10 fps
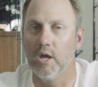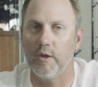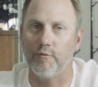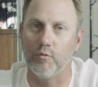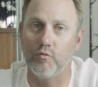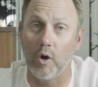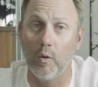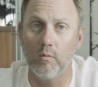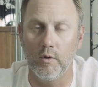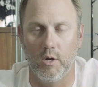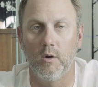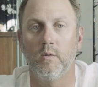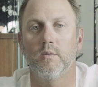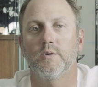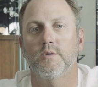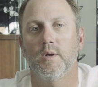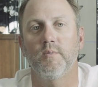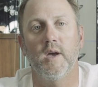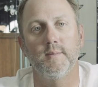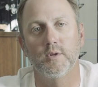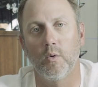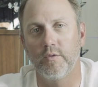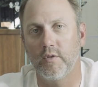If you don't know, sometimes going